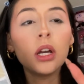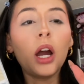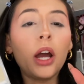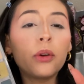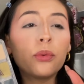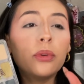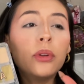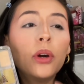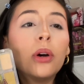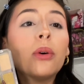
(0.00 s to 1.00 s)
I don't
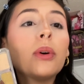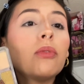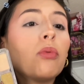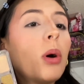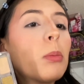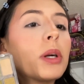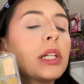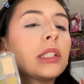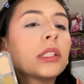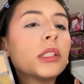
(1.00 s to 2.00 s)
know if Walmart
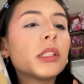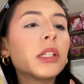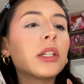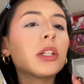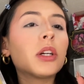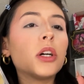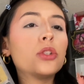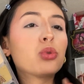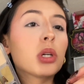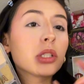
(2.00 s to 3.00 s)
is considered a
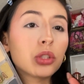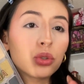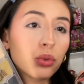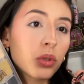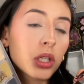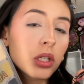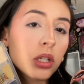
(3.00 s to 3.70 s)
drugstore,